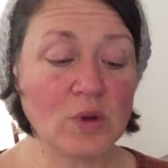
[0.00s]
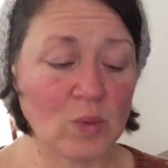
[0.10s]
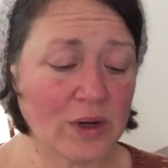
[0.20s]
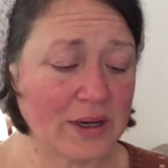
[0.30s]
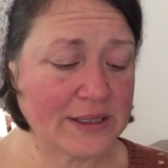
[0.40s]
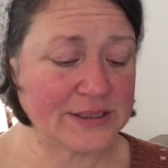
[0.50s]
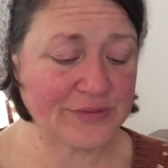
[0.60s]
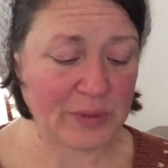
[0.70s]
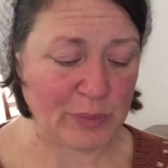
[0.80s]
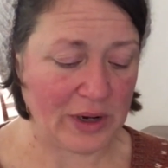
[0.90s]
work on a
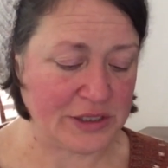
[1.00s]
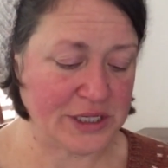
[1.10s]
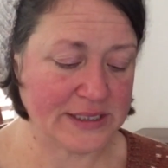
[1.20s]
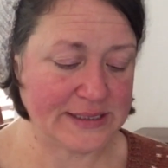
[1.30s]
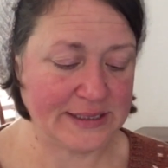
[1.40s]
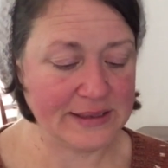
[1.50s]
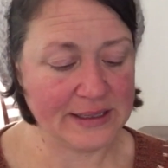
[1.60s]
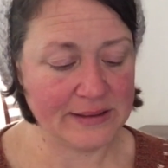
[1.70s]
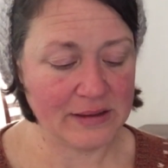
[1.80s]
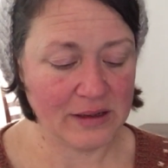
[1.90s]
different project, and
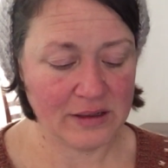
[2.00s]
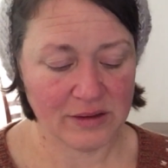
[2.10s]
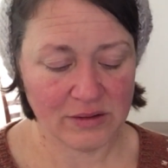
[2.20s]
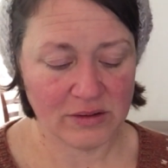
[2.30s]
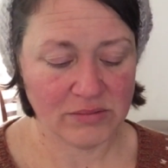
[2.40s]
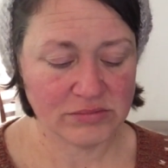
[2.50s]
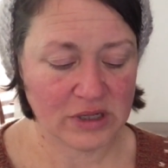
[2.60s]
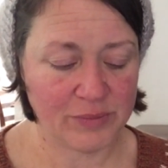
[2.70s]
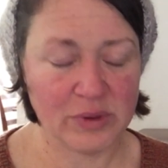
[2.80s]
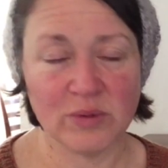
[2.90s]
then another
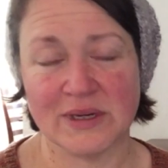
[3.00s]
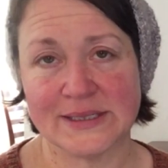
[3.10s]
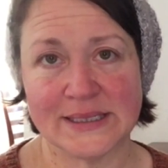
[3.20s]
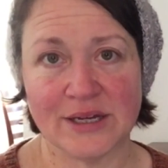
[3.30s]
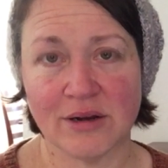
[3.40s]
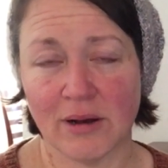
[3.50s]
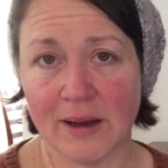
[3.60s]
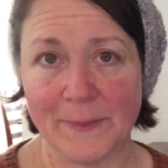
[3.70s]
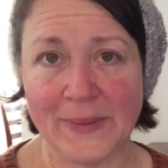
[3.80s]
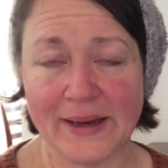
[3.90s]
couple of weeks later I'll
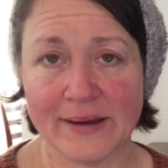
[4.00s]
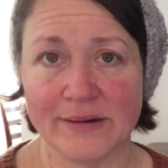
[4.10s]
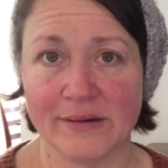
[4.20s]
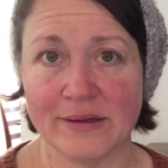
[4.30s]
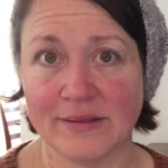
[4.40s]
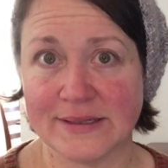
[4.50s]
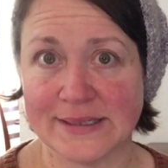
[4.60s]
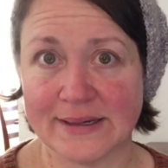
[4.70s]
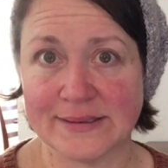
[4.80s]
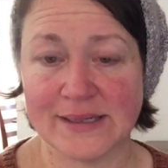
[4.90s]
come back and I'll knit the
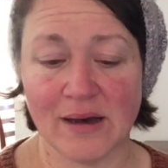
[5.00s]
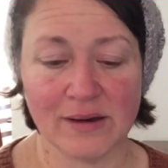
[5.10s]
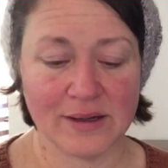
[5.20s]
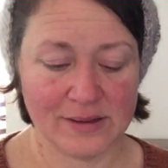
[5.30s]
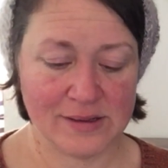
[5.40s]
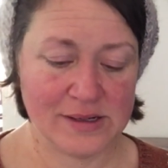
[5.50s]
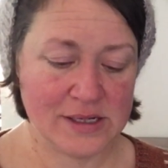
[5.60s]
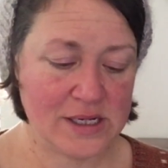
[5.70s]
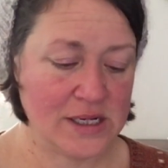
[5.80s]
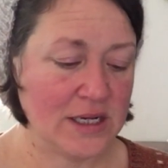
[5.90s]
second sock.
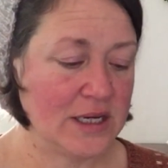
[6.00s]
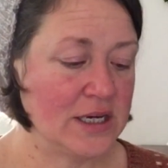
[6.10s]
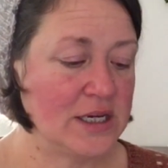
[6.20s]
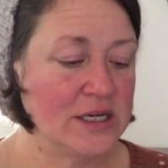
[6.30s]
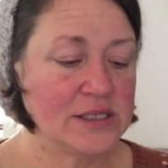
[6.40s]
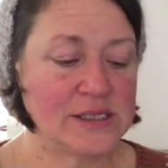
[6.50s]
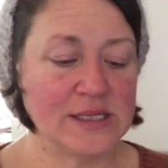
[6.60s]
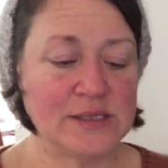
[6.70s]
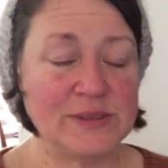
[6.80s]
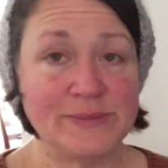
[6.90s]
So
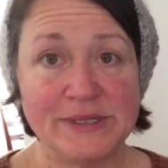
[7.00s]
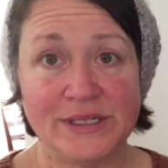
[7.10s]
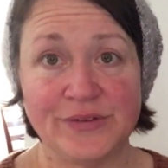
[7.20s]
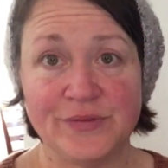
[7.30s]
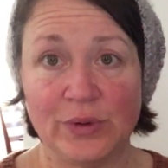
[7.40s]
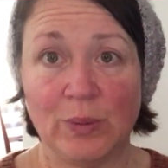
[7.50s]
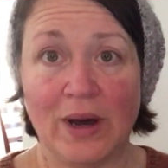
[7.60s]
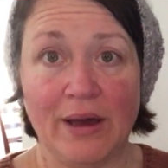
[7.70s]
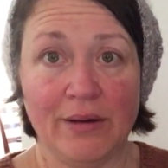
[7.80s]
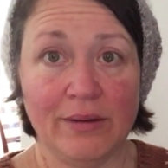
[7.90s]
this one's been done for a
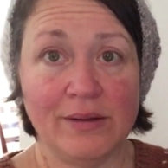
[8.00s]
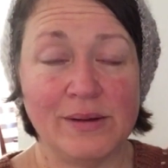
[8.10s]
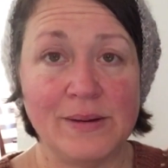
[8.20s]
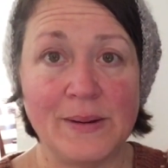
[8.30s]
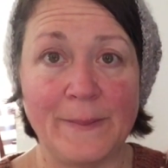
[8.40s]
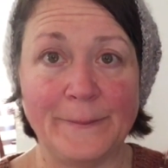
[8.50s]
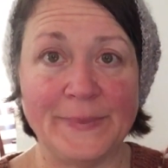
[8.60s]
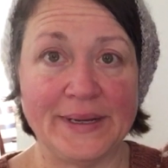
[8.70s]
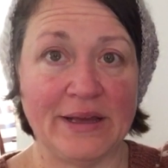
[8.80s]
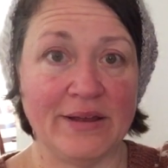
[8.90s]
while,
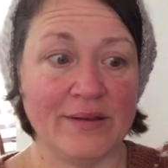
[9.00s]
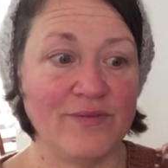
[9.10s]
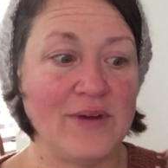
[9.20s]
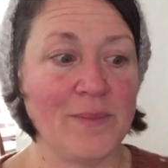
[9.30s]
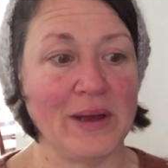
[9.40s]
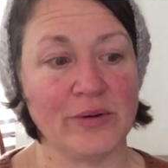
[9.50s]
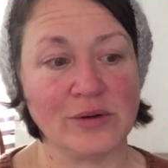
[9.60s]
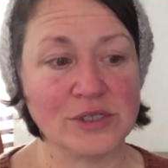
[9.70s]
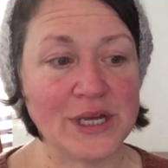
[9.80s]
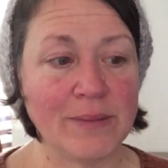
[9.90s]
but I found my
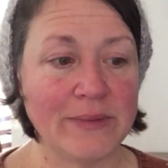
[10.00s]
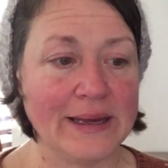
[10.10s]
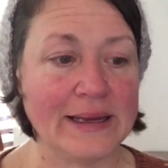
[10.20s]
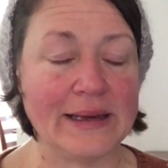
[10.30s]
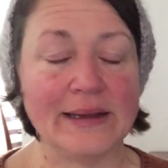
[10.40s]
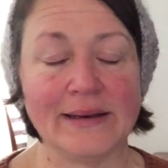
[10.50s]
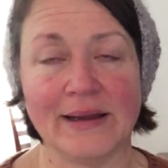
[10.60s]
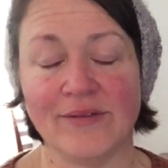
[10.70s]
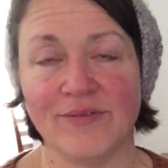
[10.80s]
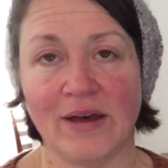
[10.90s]
crochet blanket and
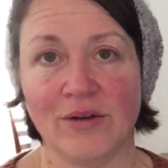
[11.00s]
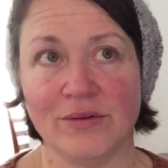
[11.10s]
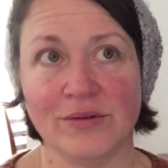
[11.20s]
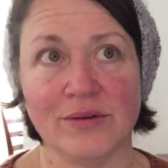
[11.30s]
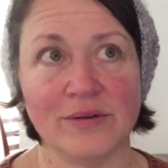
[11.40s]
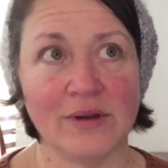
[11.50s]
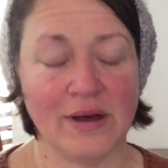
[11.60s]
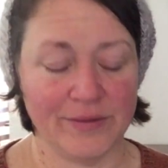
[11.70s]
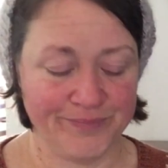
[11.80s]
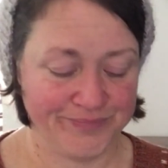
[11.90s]
I found
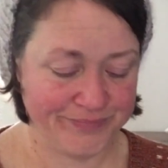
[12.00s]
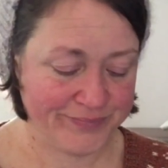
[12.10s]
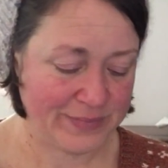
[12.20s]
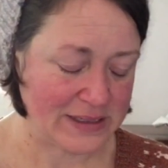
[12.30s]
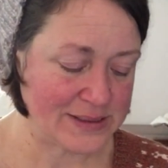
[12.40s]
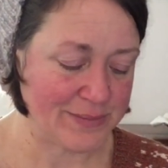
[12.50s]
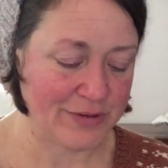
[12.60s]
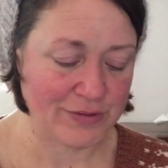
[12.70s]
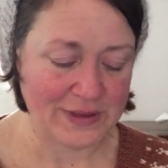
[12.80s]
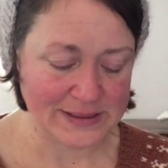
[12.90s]
some
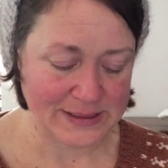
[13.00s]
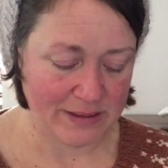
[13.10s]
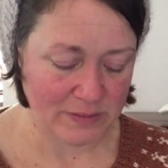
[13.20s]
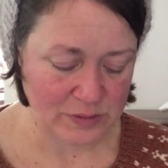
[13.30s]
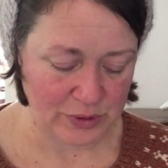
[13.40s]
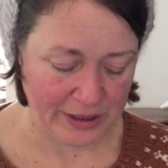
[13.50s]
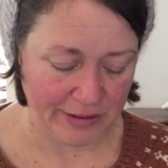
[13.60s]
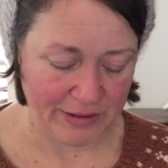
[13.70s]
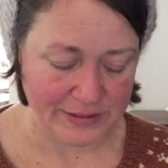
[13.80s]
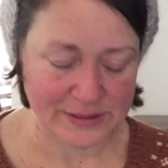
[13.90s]
other things that I was working
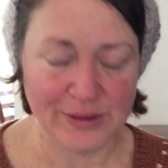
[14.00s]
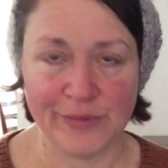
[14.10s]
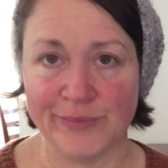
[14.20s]
on, so